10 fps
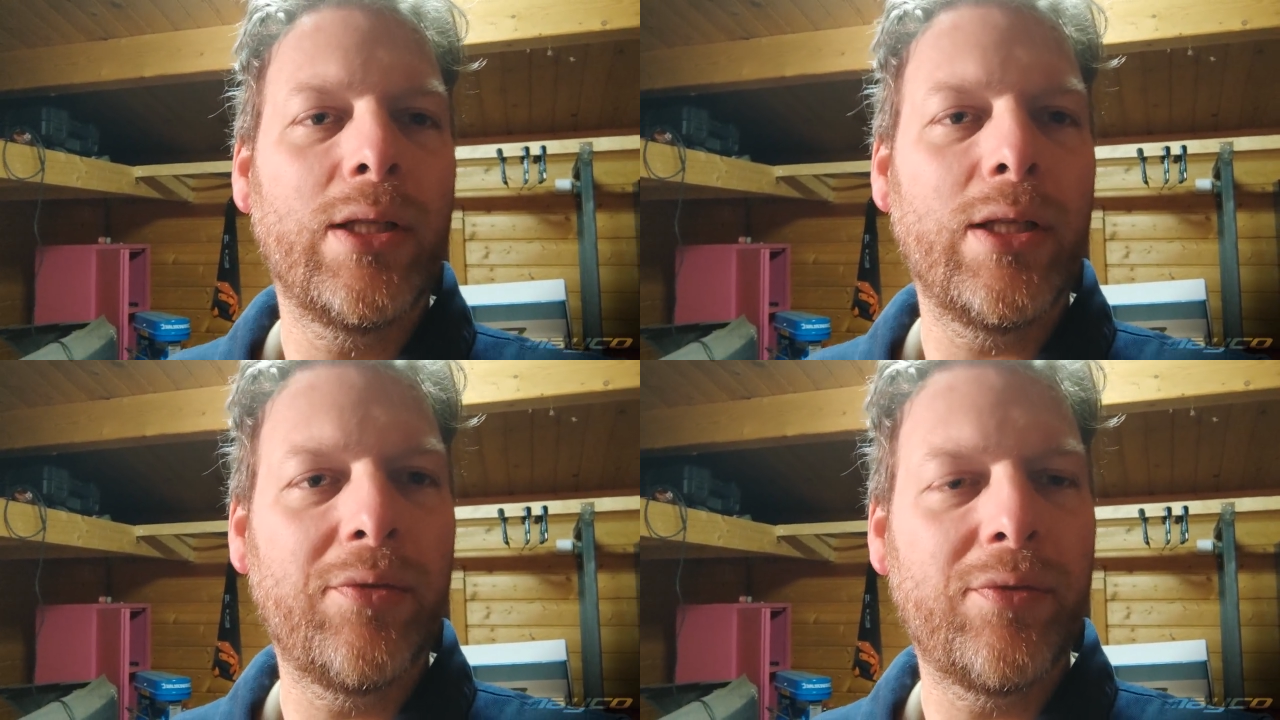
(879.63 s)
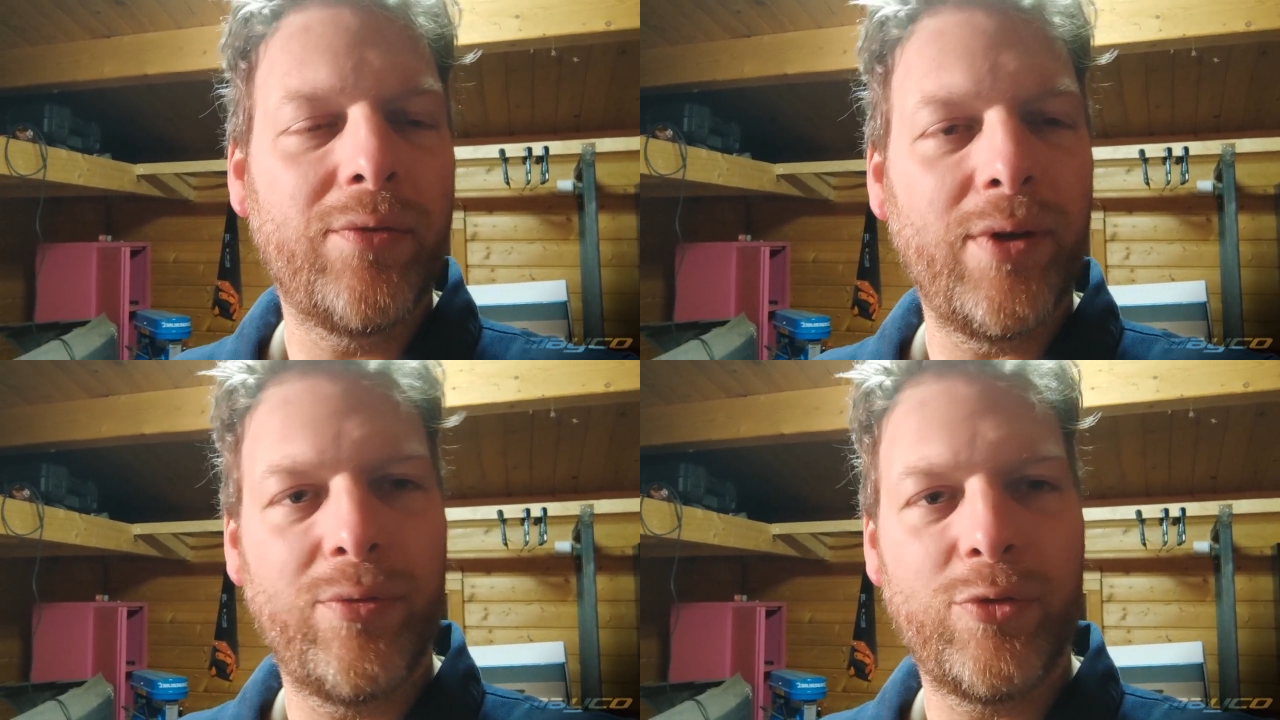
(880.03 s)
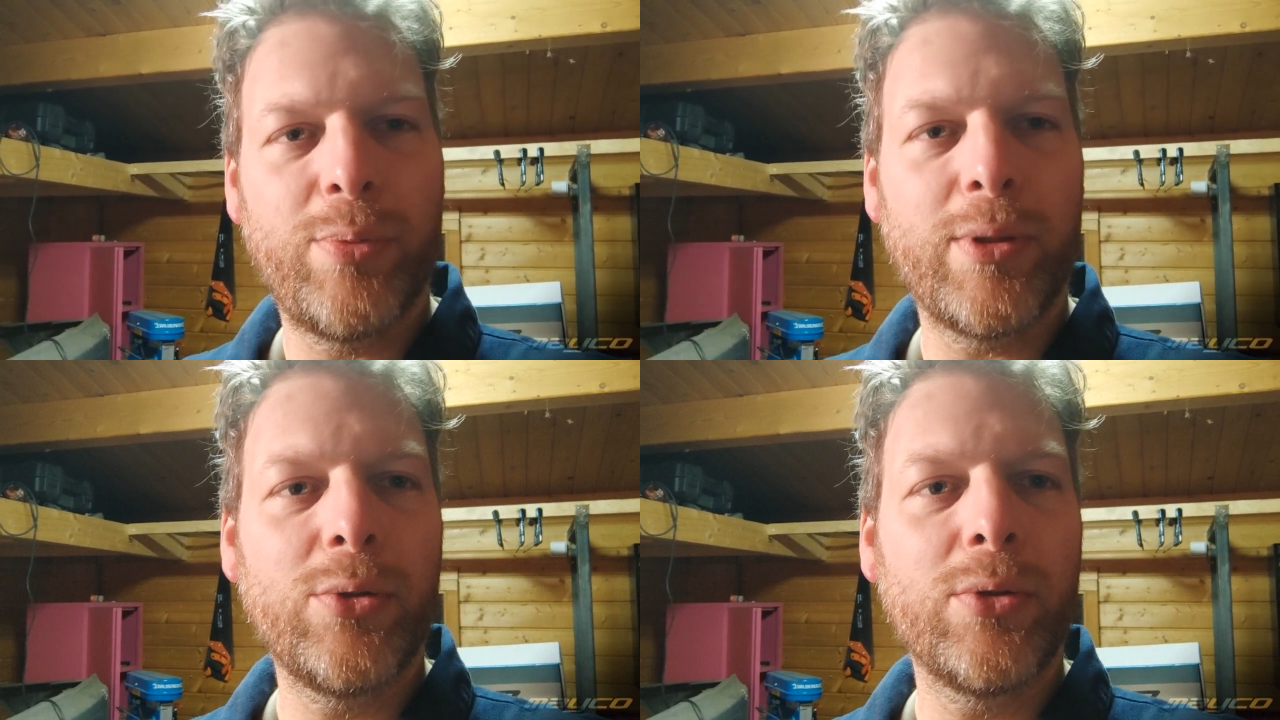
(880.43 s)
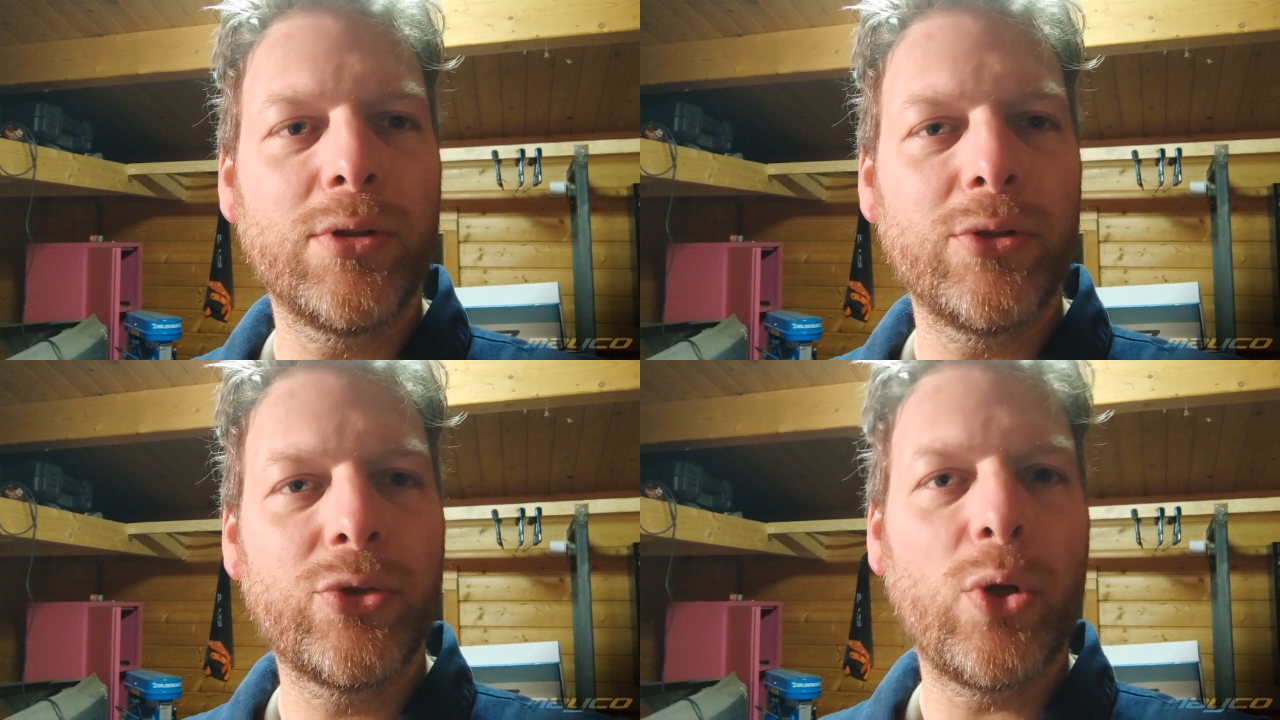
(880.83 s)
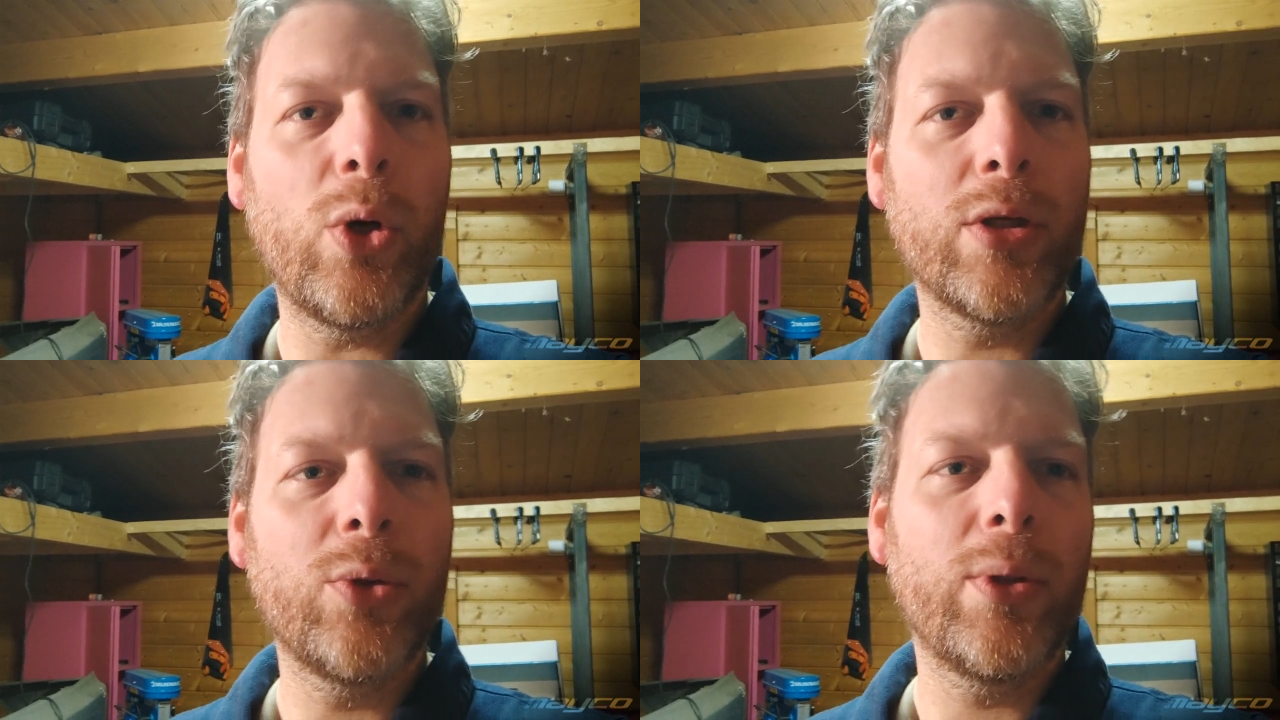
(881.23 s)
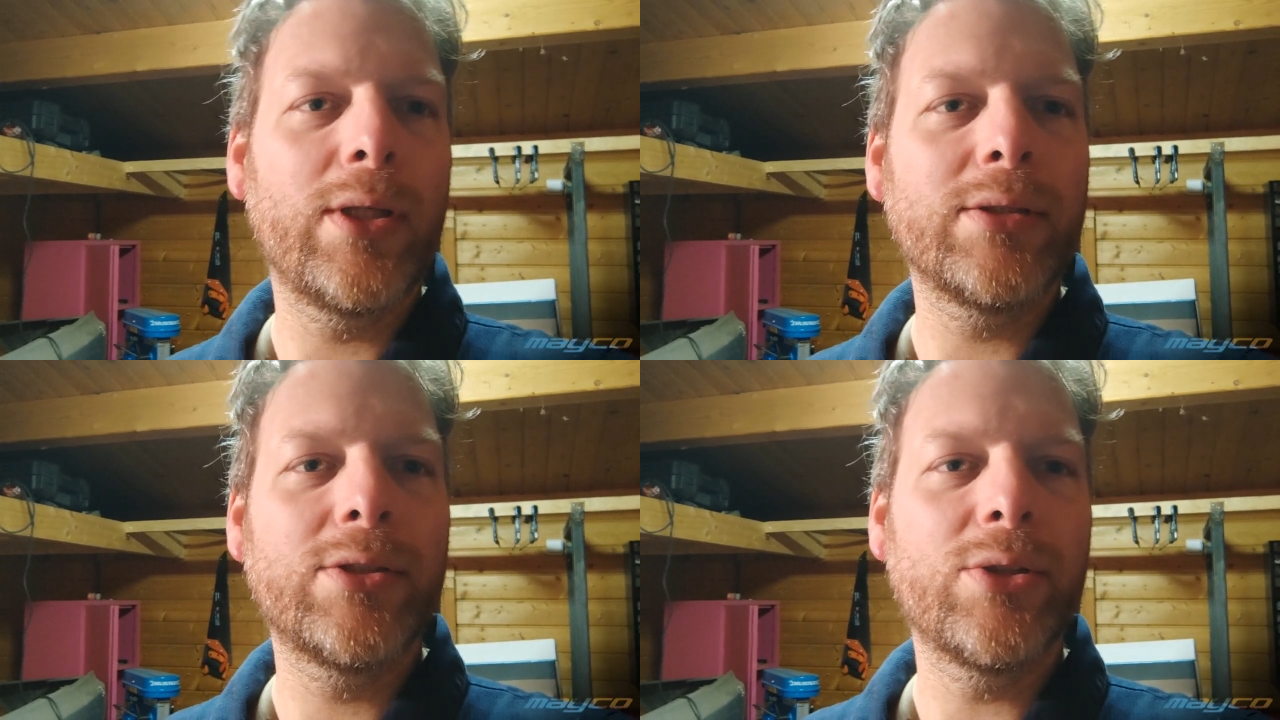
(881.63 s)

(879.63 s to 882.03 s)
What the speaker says: if especially on those corner welds,